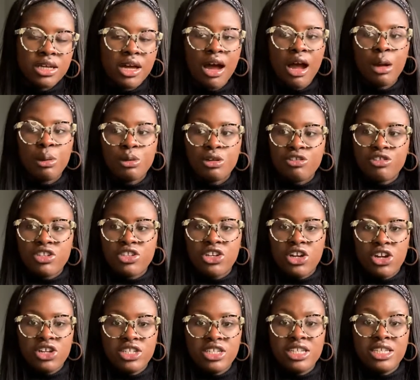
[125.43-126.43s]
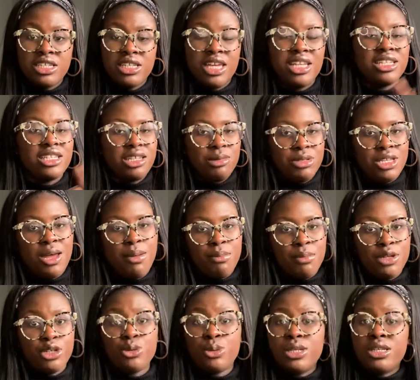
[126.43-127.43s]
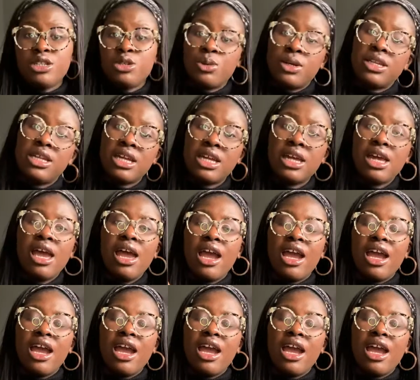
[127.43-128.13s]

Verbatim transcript: I would have started in September 2020,